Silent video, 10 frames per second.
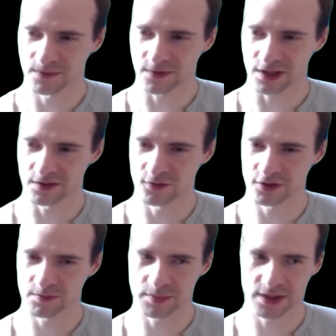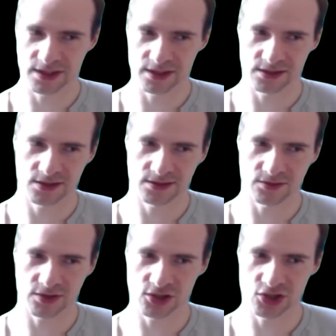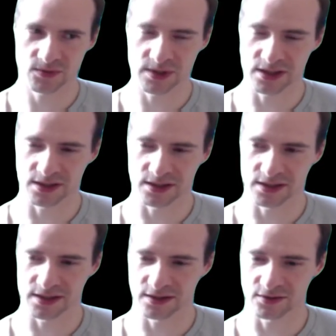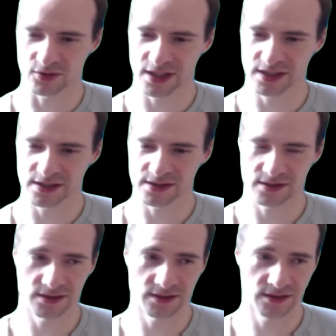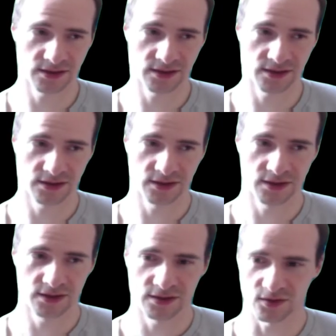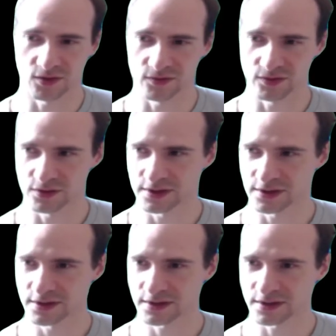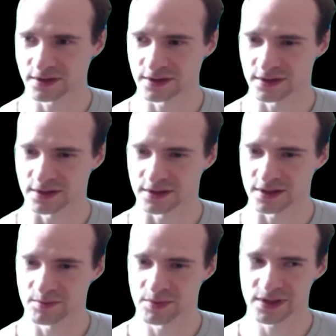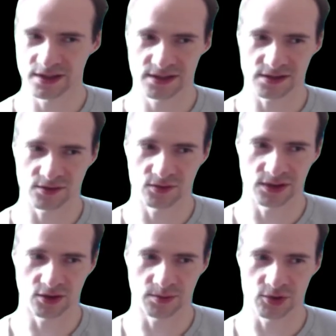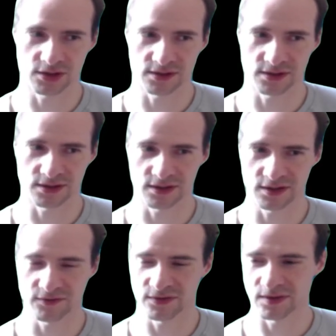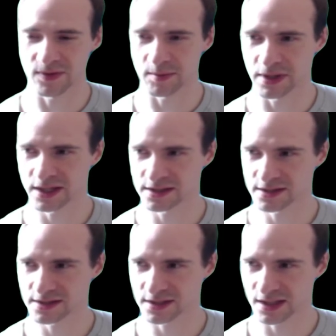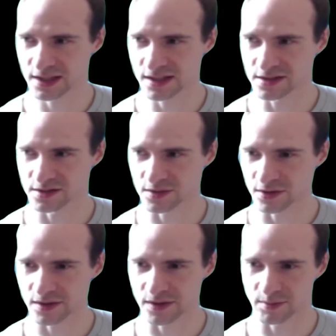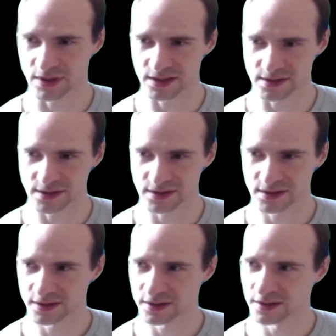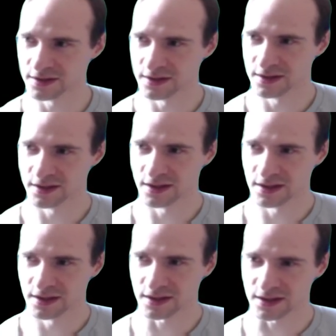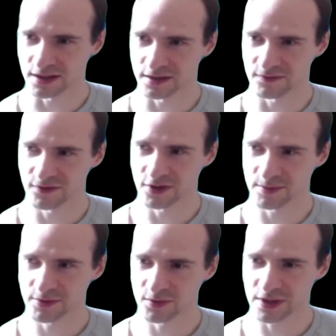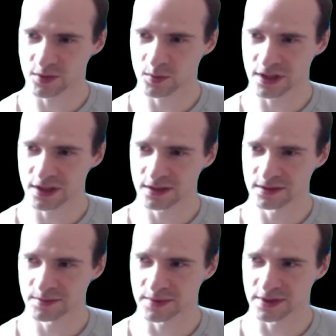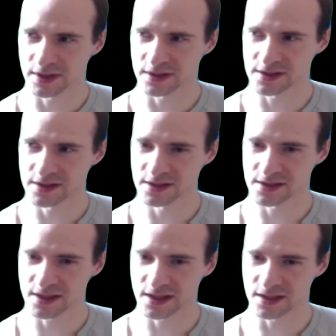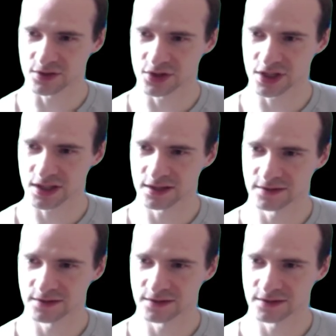I would play a strategy where I raise or fold. Uh, limping is only an option uh, if in the blinds, and he's not in the blinds. Yeah, he flopped quite well, but still decided to check.